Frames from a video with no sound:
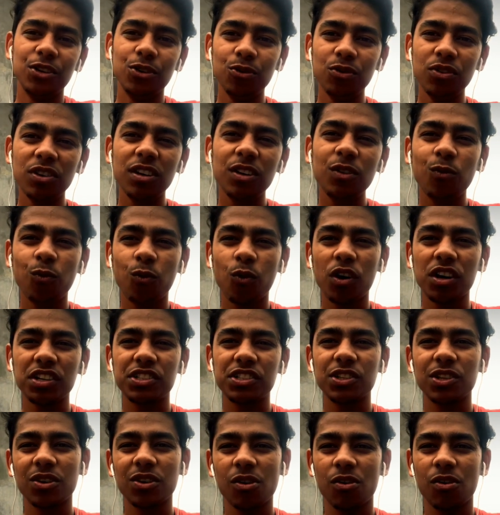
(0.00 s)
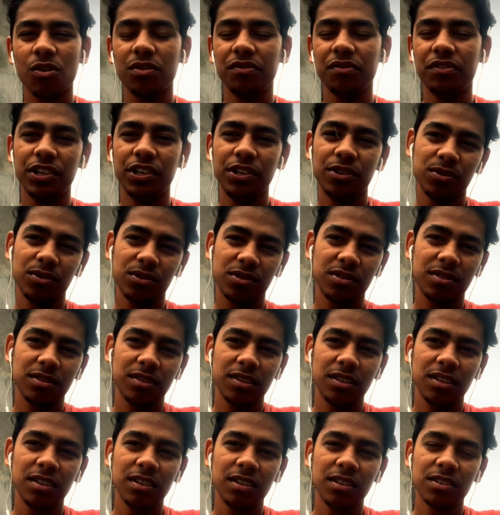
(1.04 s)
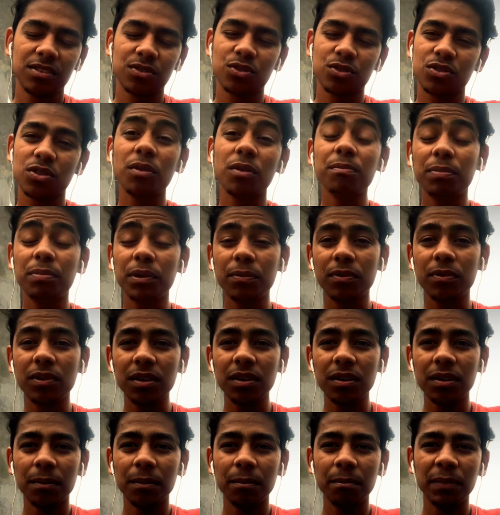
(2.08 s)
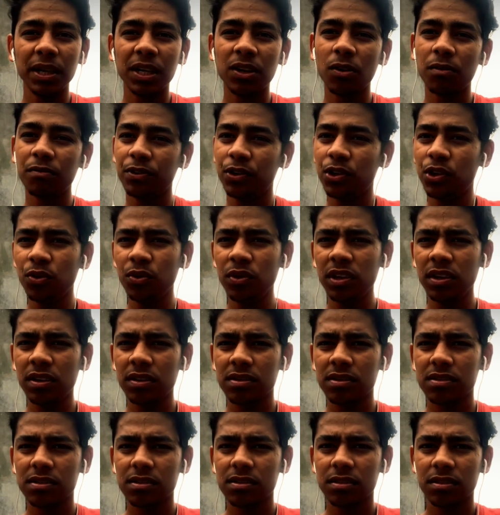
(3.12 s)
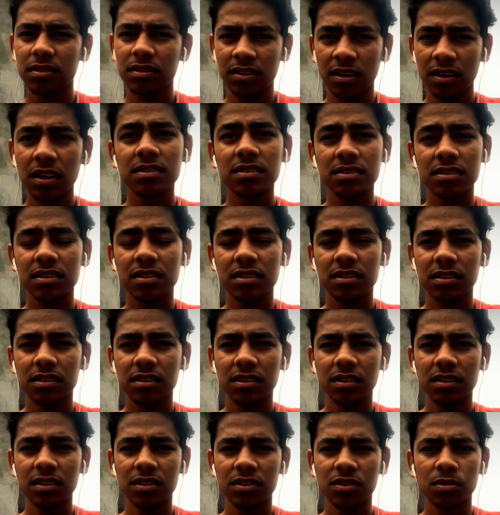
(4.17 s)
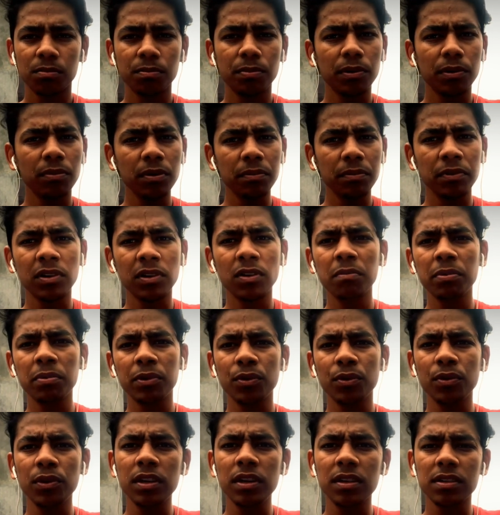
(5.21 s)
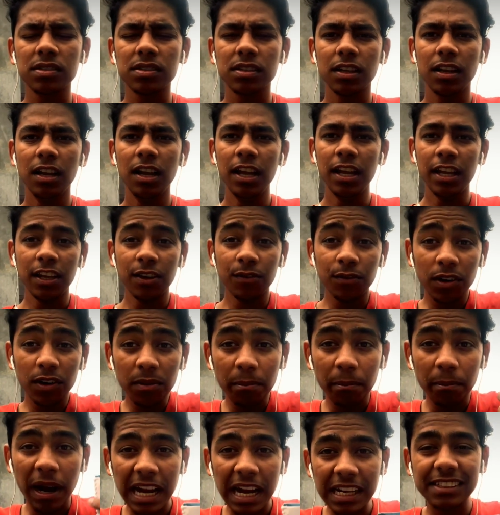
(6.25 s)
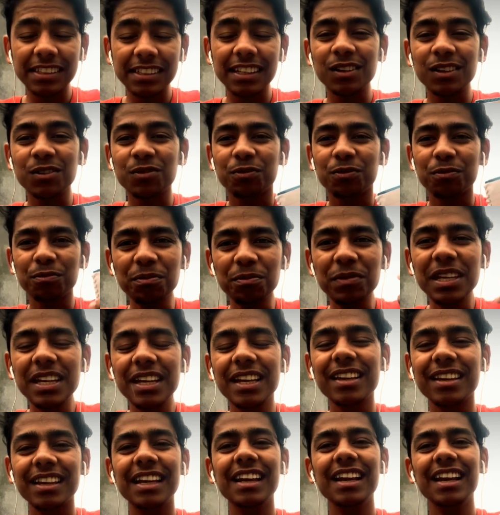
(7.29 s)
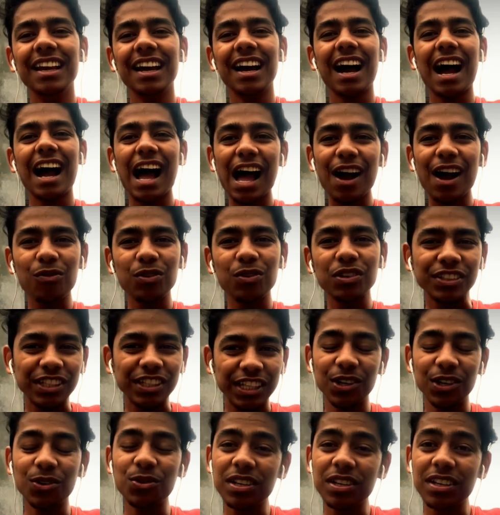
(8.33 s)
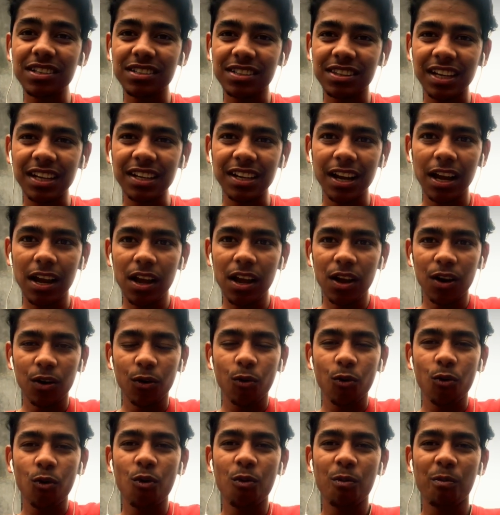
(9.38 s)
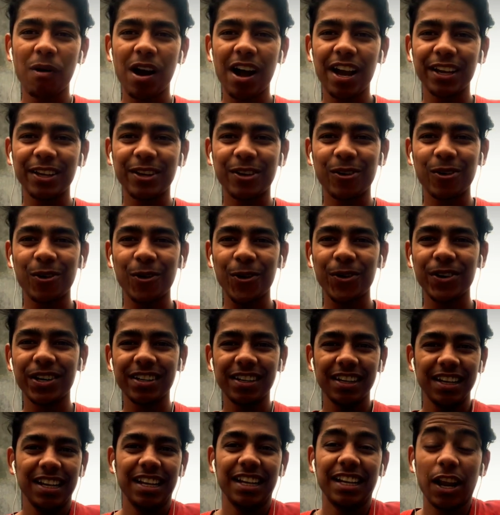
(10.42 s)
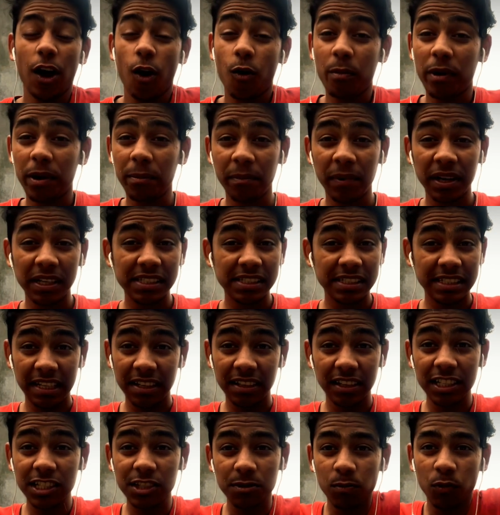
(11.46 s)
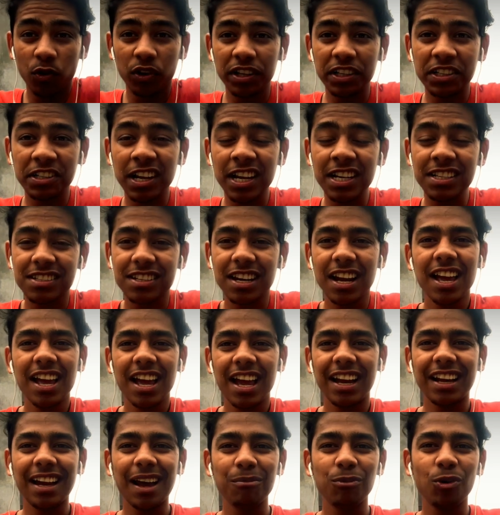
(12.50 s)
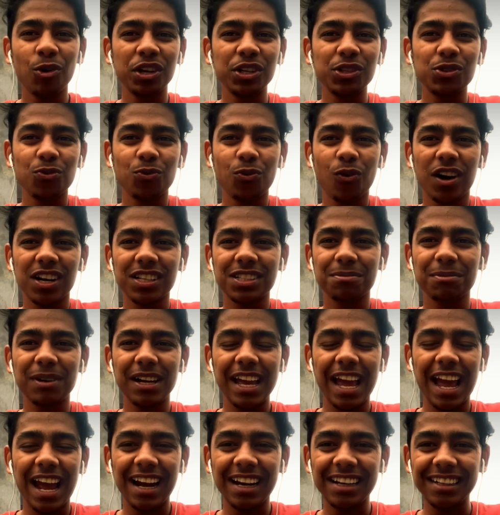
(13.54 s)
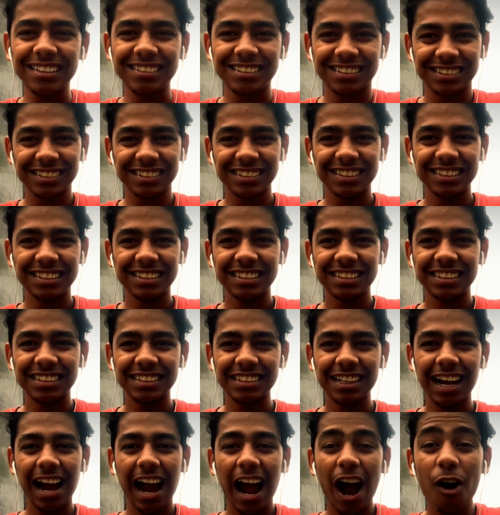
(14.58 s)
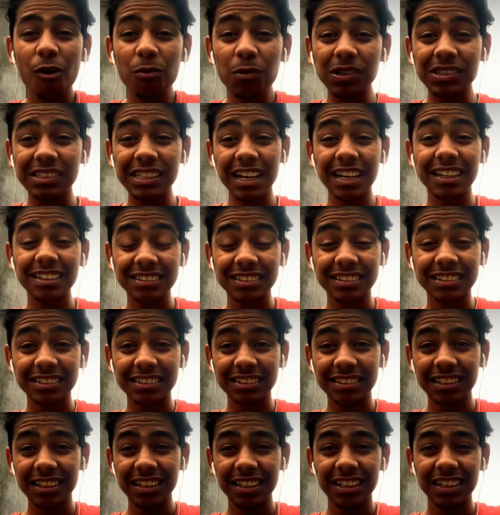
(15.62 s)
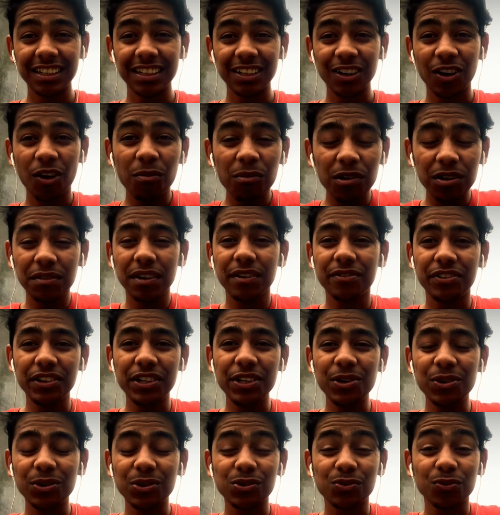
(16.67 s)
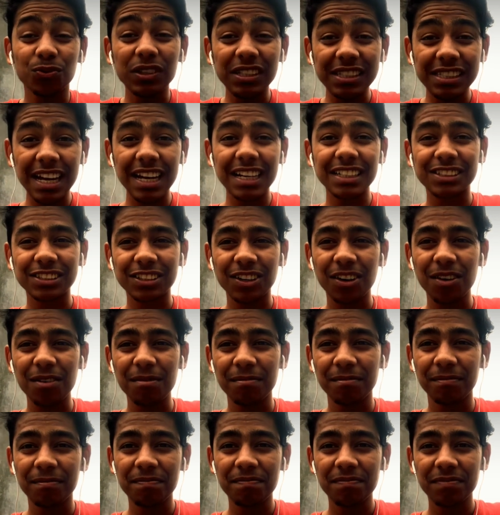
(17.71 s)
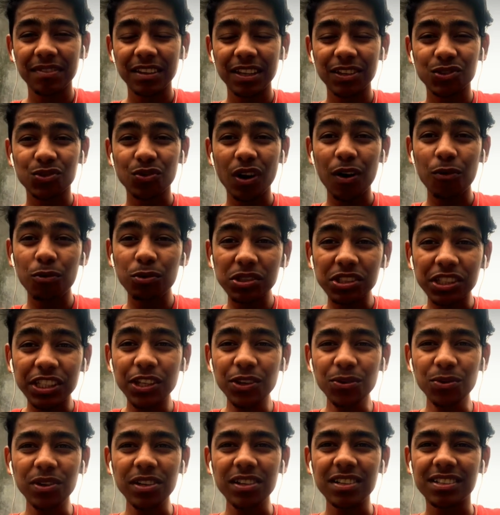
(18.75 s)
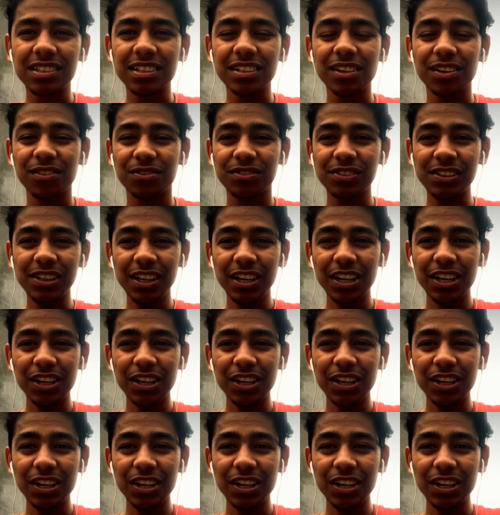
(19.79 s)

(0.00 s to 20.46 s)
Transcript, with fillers: do not watch your own videos so some people become curious. Yes, some people become curious. Even myself, me, I was curious that, oh my god, now my, my channel is monetized and I'm going to watch my ads. How much ads? Come on my videos, which ads come? So I was curious enough